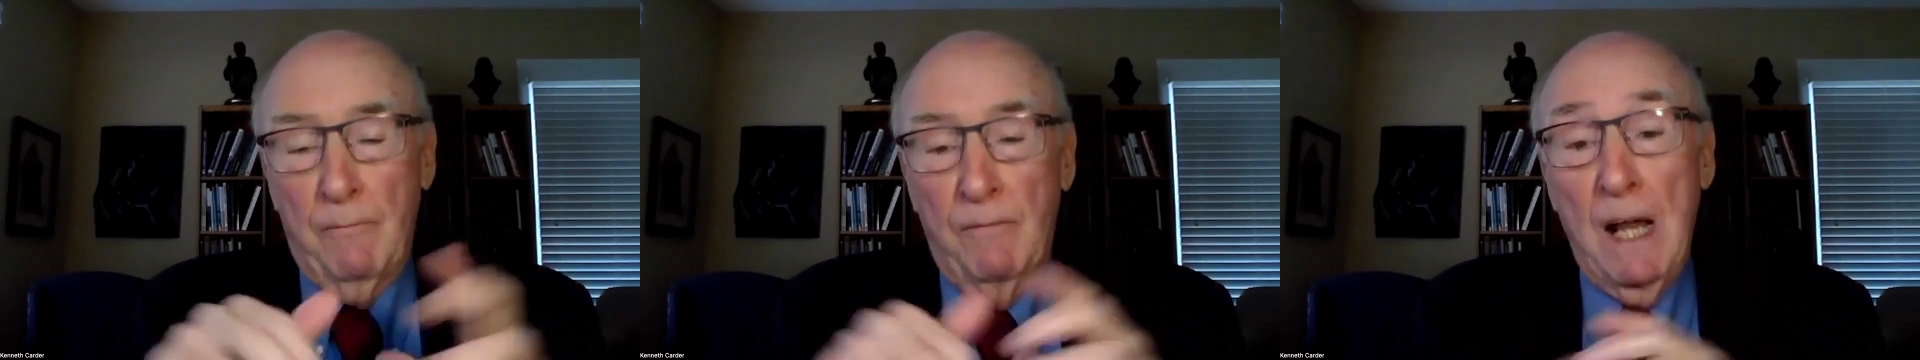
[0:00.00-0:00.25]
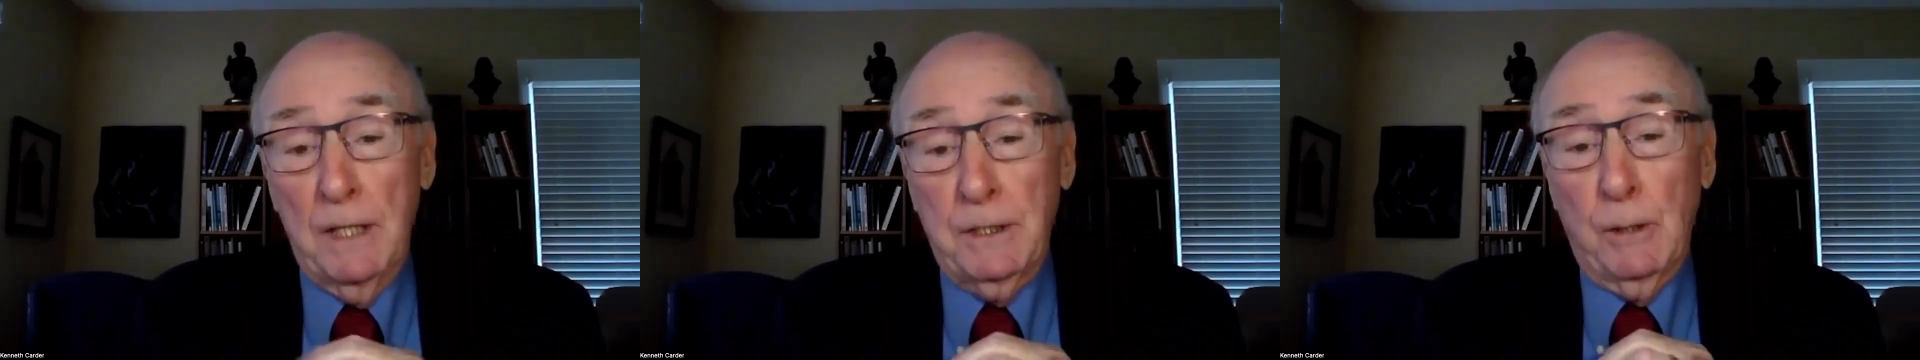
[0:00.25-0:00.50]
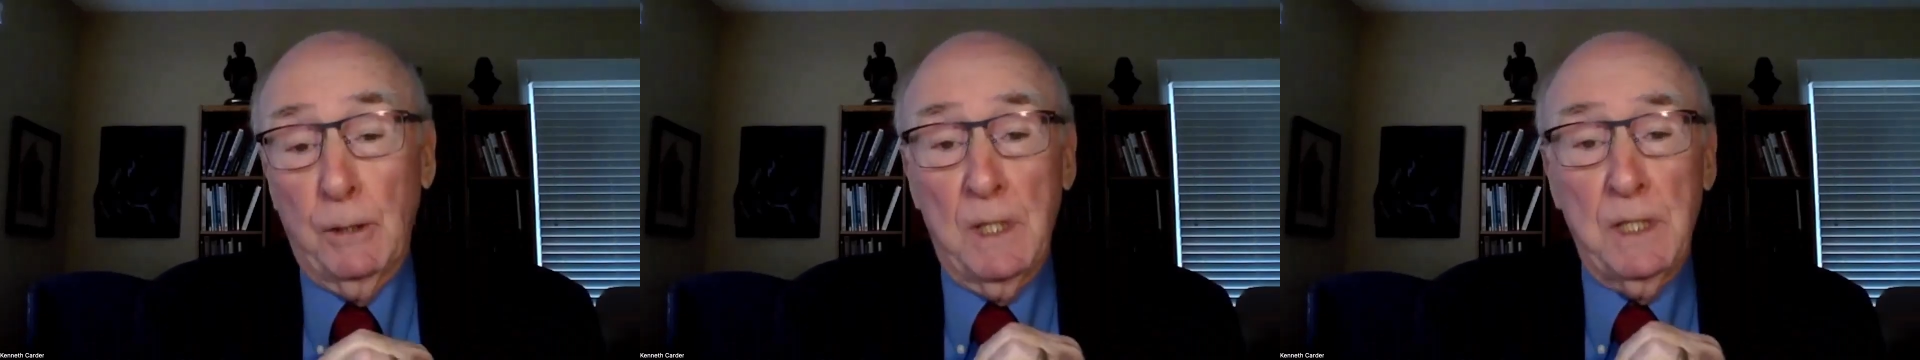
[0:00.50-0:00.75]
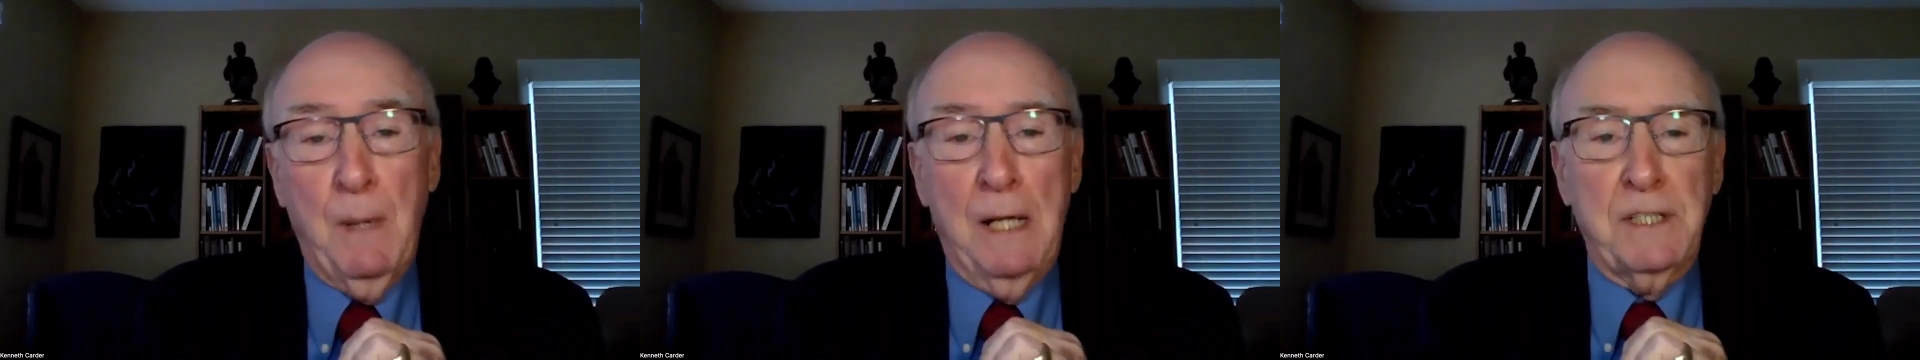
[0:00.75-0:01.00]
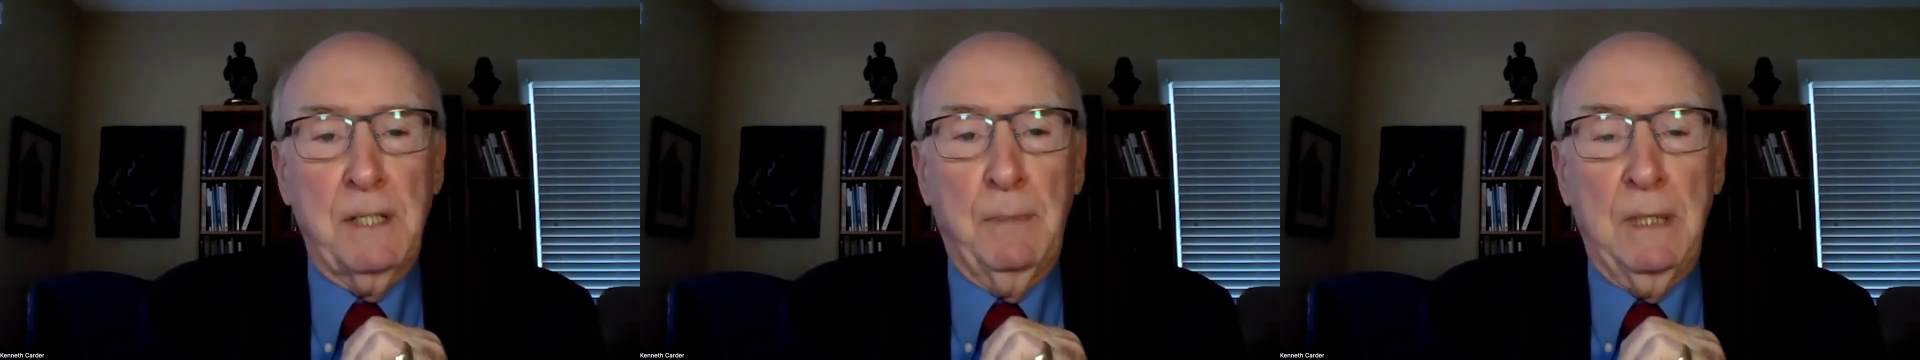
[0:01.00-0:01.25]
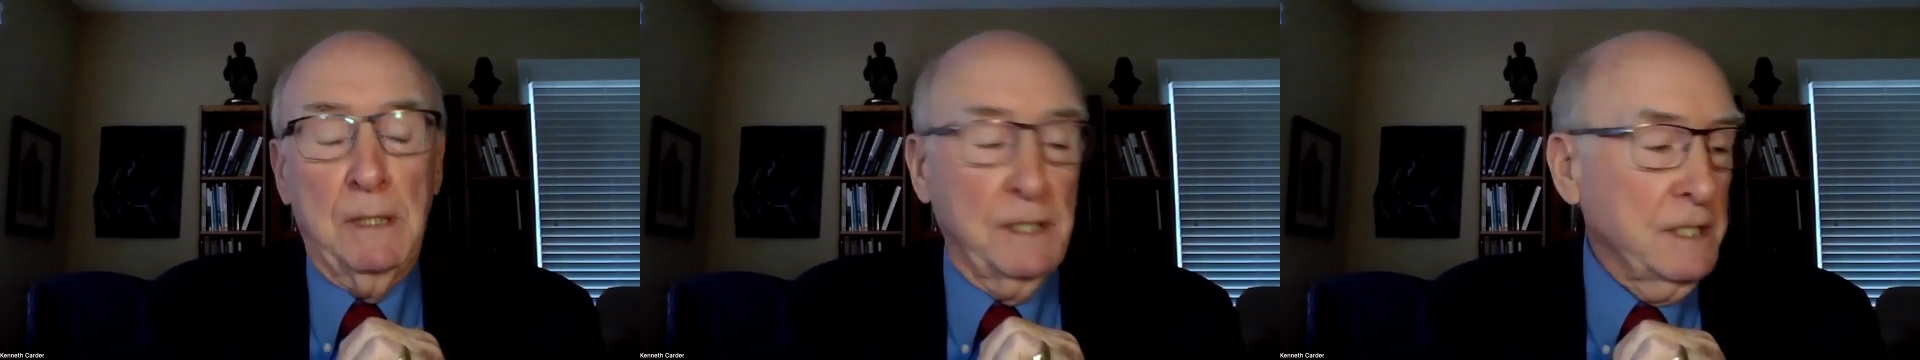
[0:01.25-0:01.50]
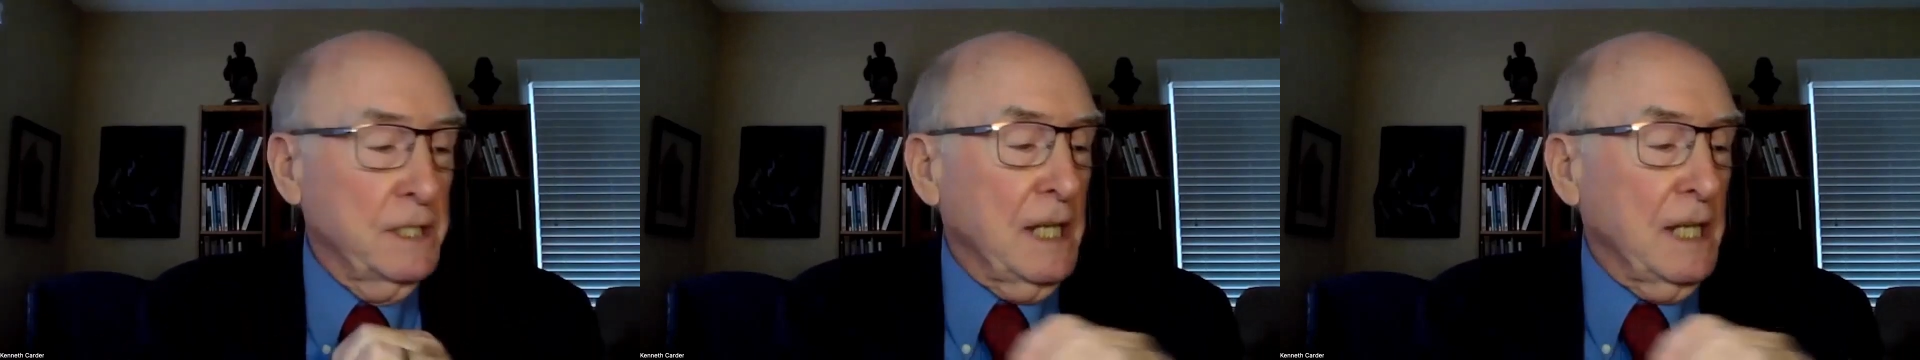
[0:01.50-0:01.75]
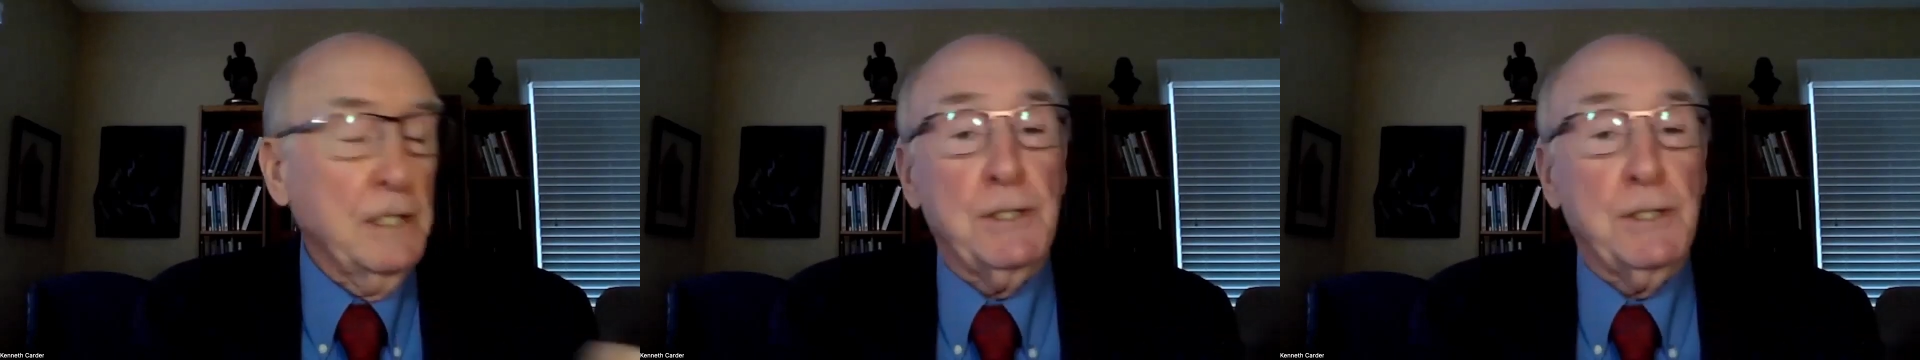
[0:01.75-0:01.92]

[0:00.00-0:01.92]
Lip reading: volunteer responsibilities is I